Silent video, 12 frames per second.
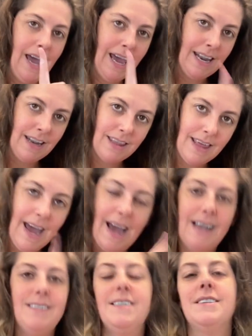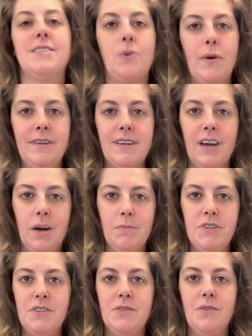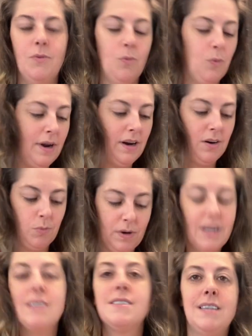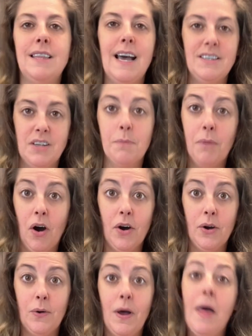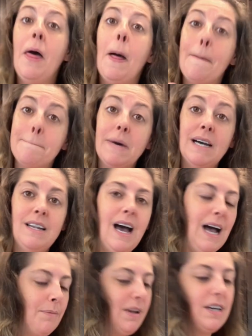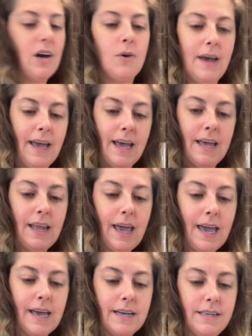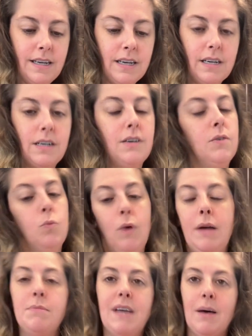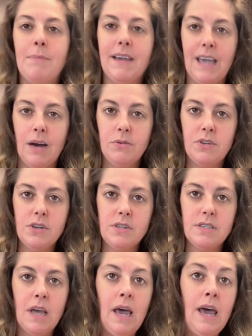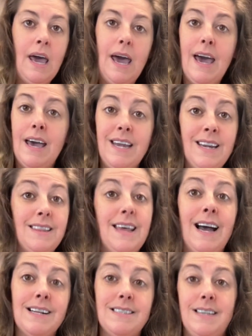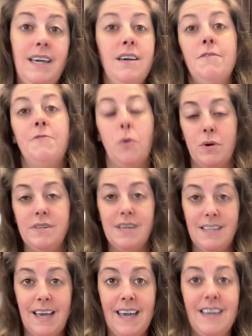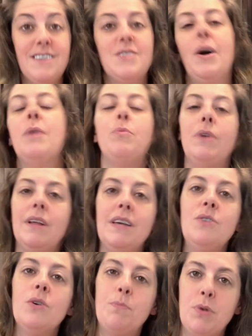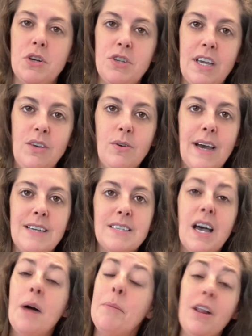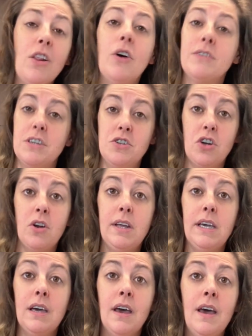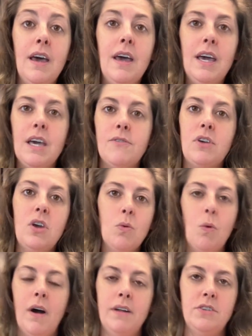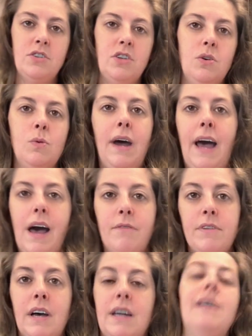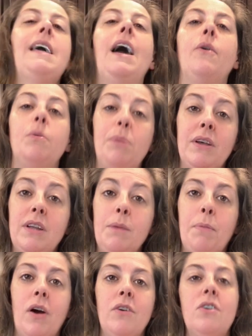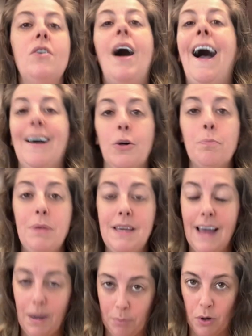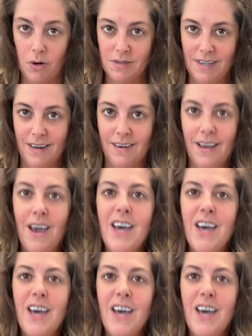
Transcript: And that is going to come where we're gonna see that tomorrow. But I'm gonna go ahead and wipe down my counters and that's it for today. So I really do appreciate you guys coming along this journey. If you want to have an accountability partner, I'll be that person.